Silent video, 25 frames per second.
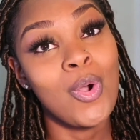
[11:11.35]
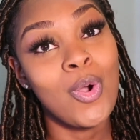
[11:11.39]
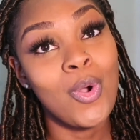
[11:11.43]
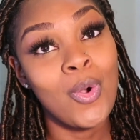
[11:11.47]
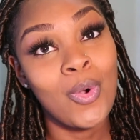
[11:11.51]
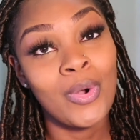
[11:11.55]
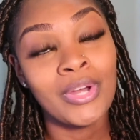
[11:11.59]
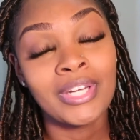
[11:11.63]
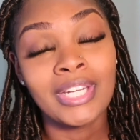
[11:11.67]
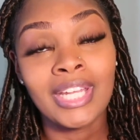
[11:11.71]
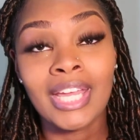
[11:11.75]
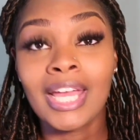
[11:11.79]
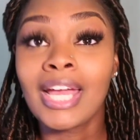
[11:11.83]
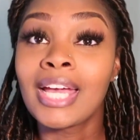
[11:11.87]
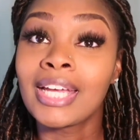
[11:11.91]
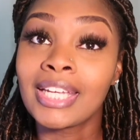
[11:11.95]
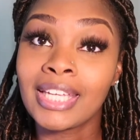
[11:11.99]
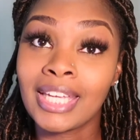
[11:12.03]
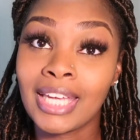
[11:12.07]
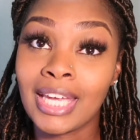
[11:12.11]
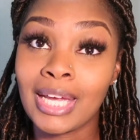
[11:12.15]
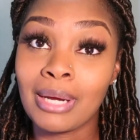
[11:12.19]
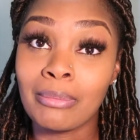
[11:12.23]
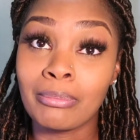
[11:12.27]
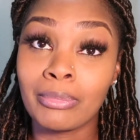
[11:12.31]
on
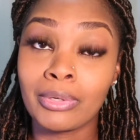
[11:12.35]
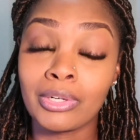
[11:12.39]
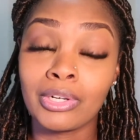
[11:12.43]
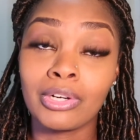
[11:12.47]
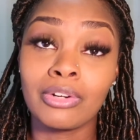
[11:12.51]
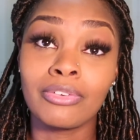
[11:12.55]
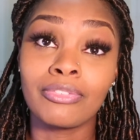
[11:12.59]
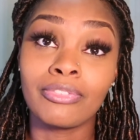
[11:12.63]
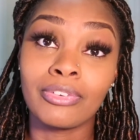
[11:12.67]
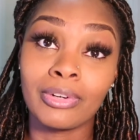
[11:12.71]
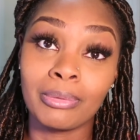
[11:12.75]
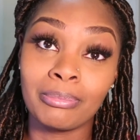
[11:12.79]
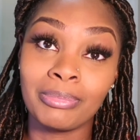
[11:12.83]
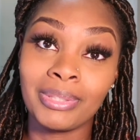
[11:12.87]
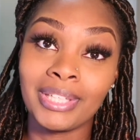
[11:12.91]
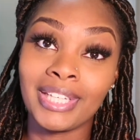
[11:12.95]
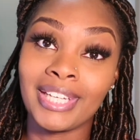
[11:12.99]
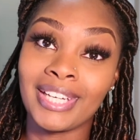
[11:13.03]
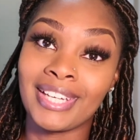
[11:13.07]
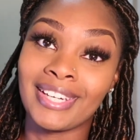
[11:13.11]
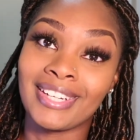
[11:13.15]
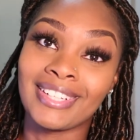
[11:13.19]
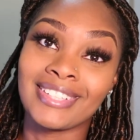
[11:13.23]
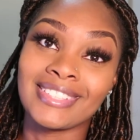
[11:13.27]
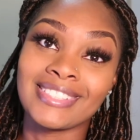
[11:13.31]
camera for
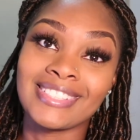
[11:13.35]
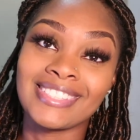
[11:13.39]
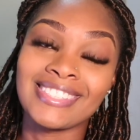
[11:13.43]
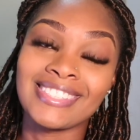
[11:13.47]
beginners.